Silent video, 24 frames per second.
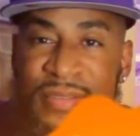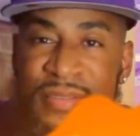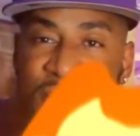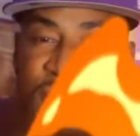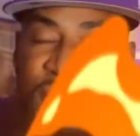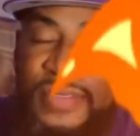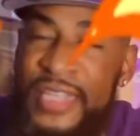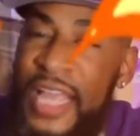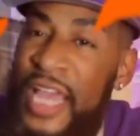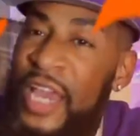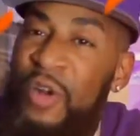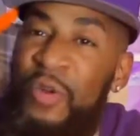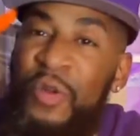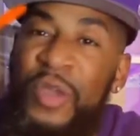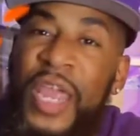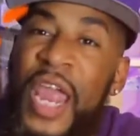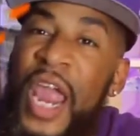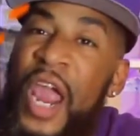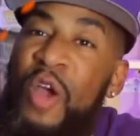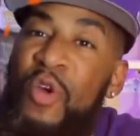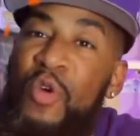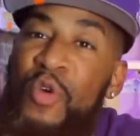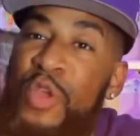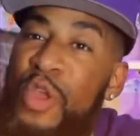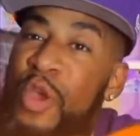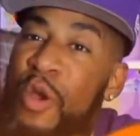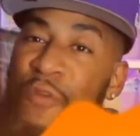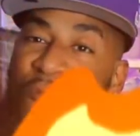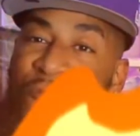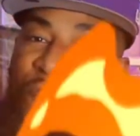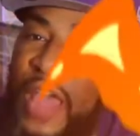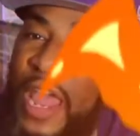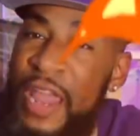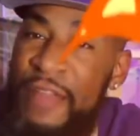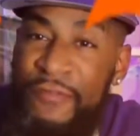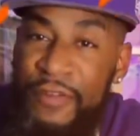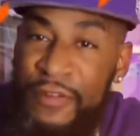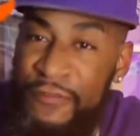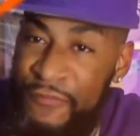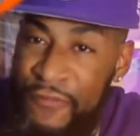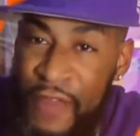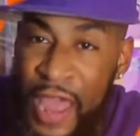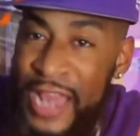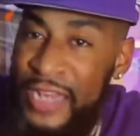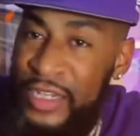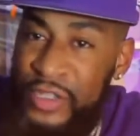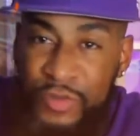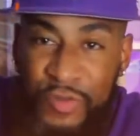They don't care who your favorite
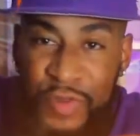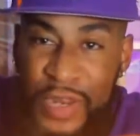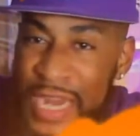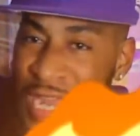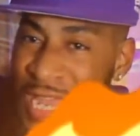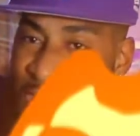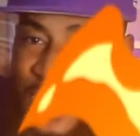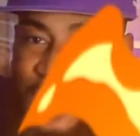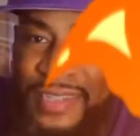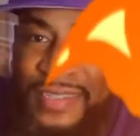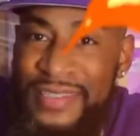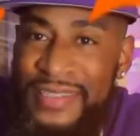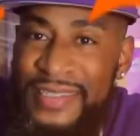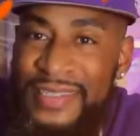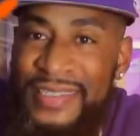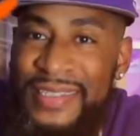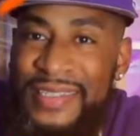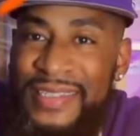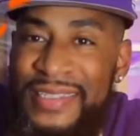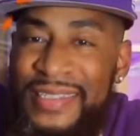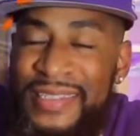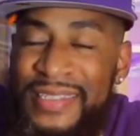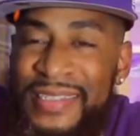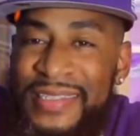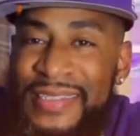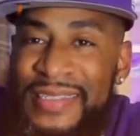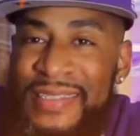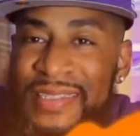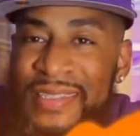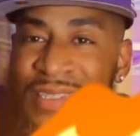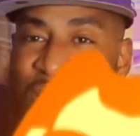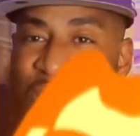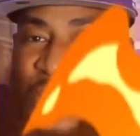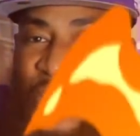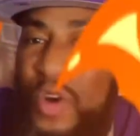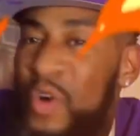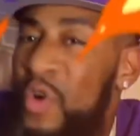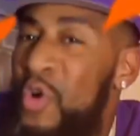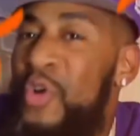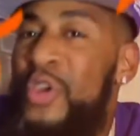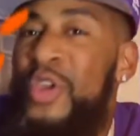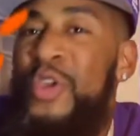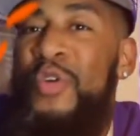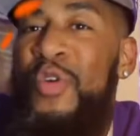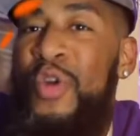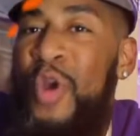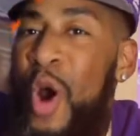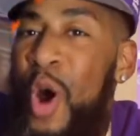veteran is, who
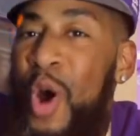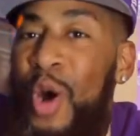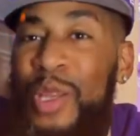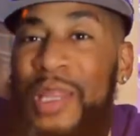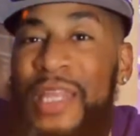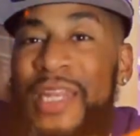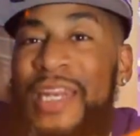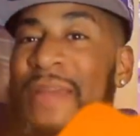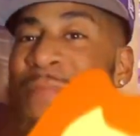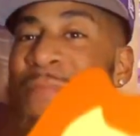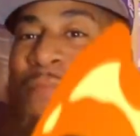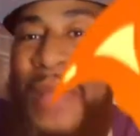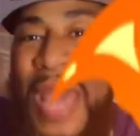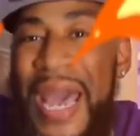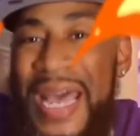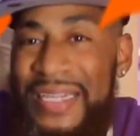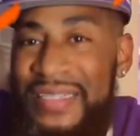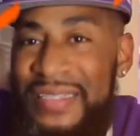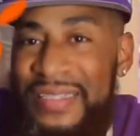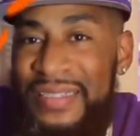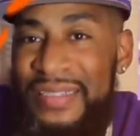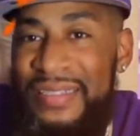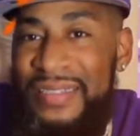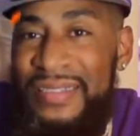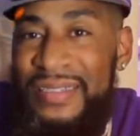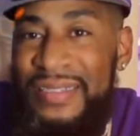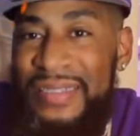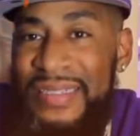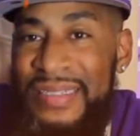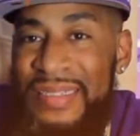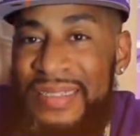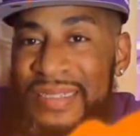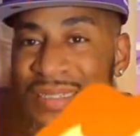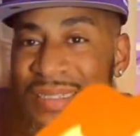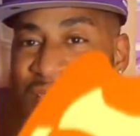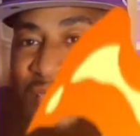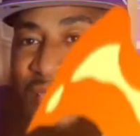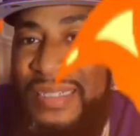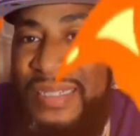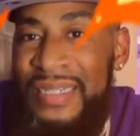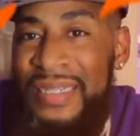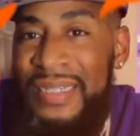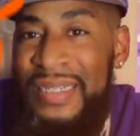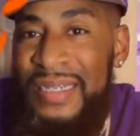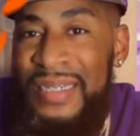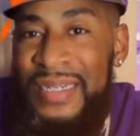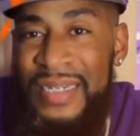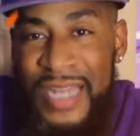you calling the best.
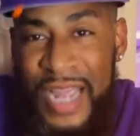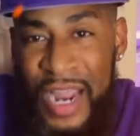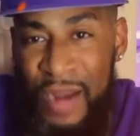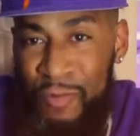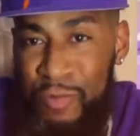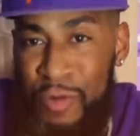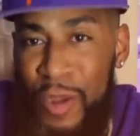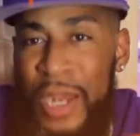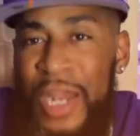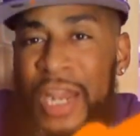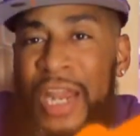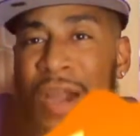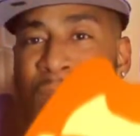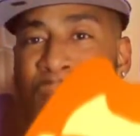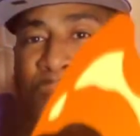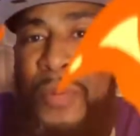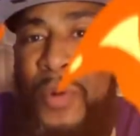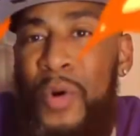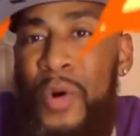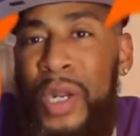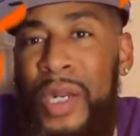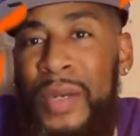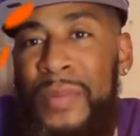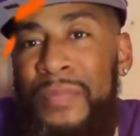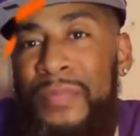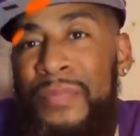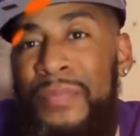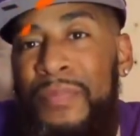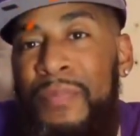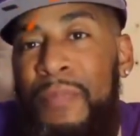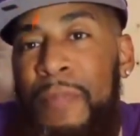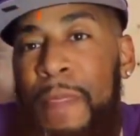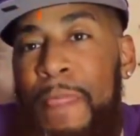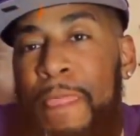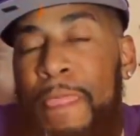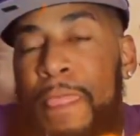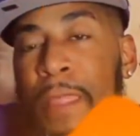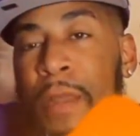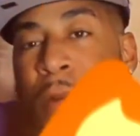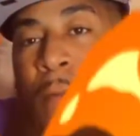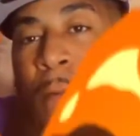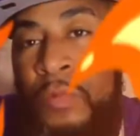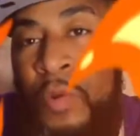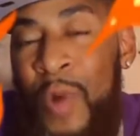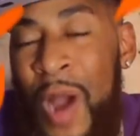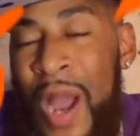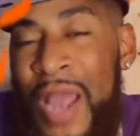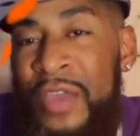They'll run it up on them.
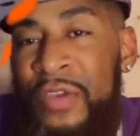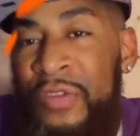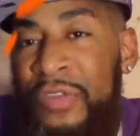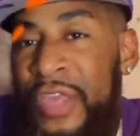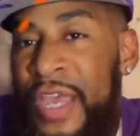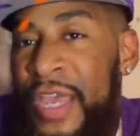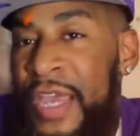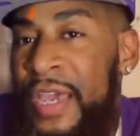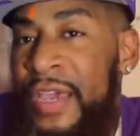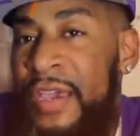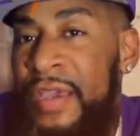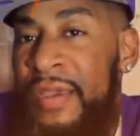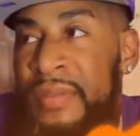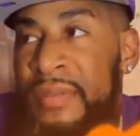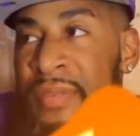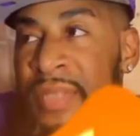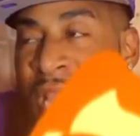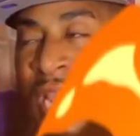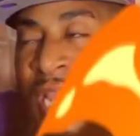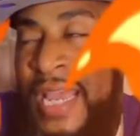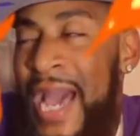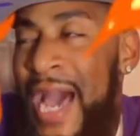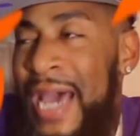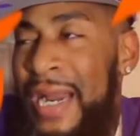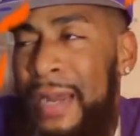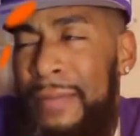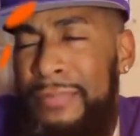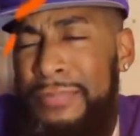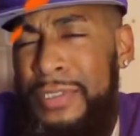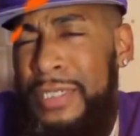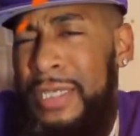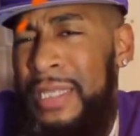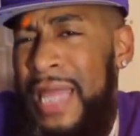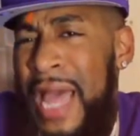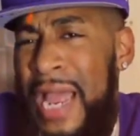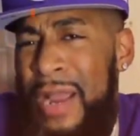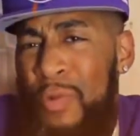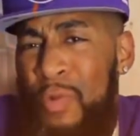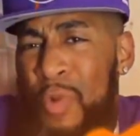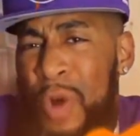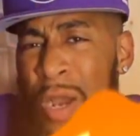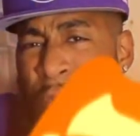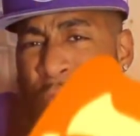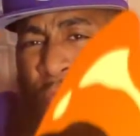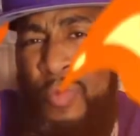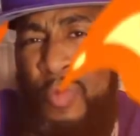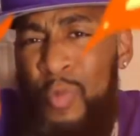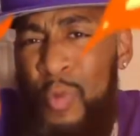Why you think they got up to like
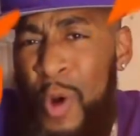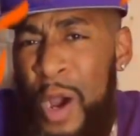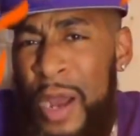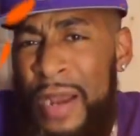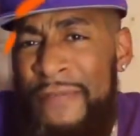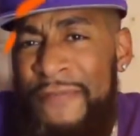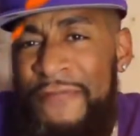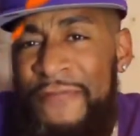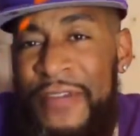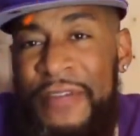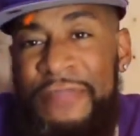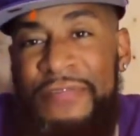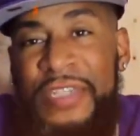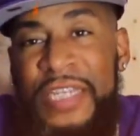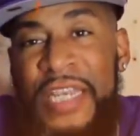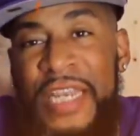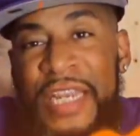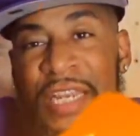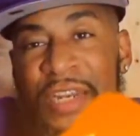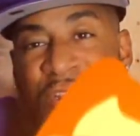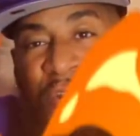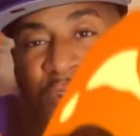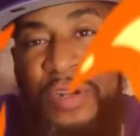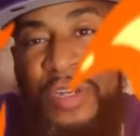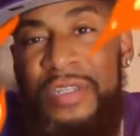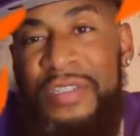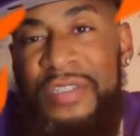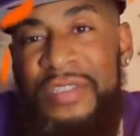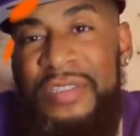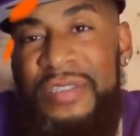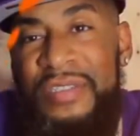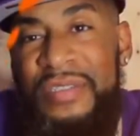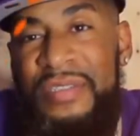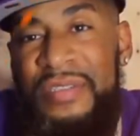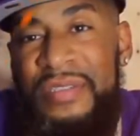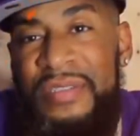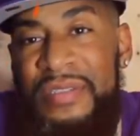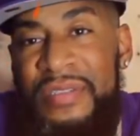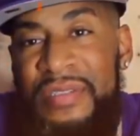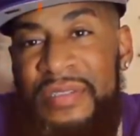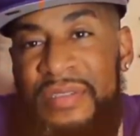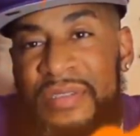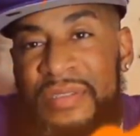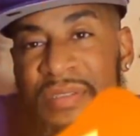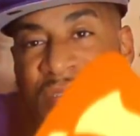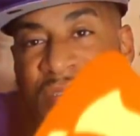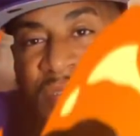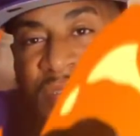what, 115 on us?
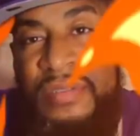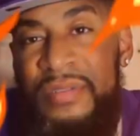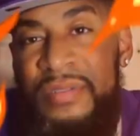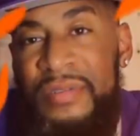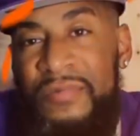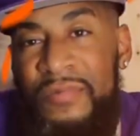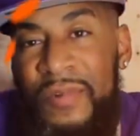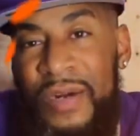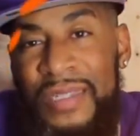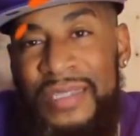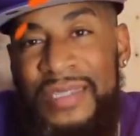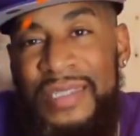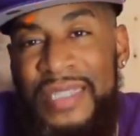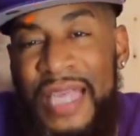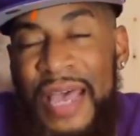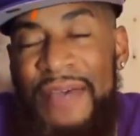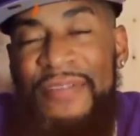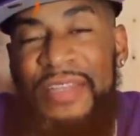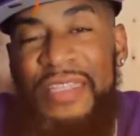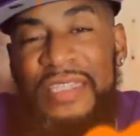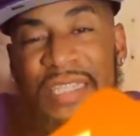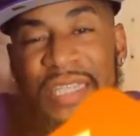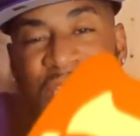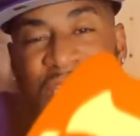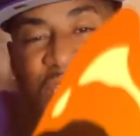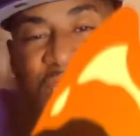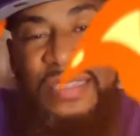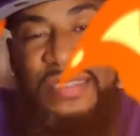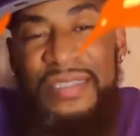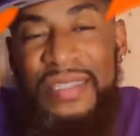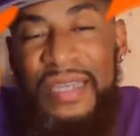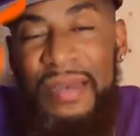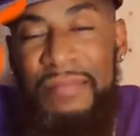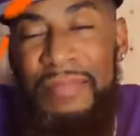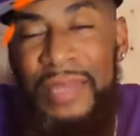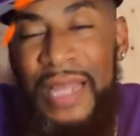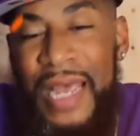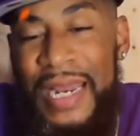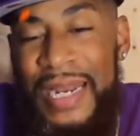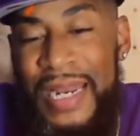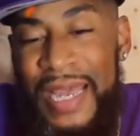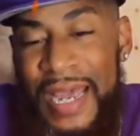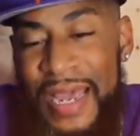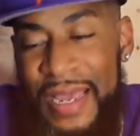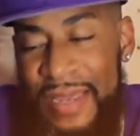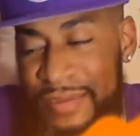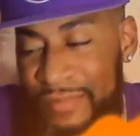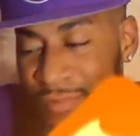117, something like
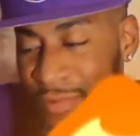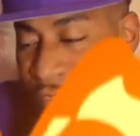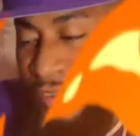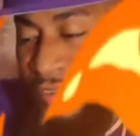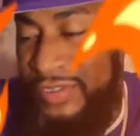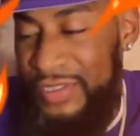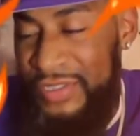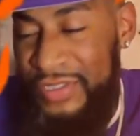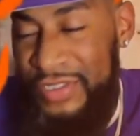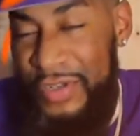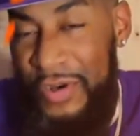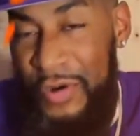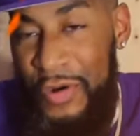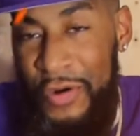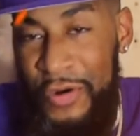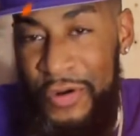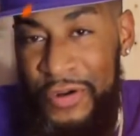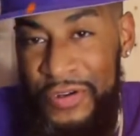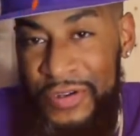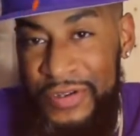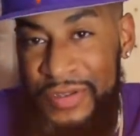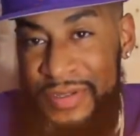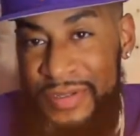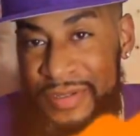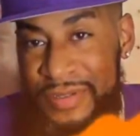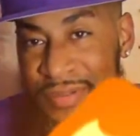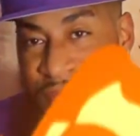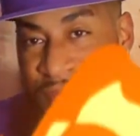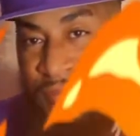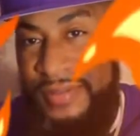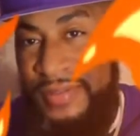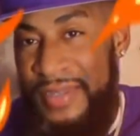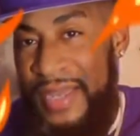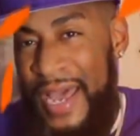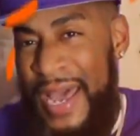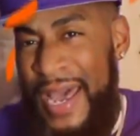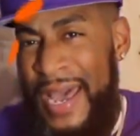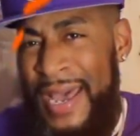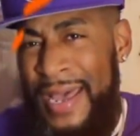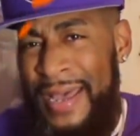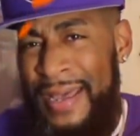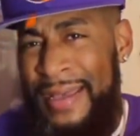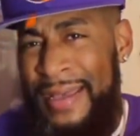that? What was the score? Huh?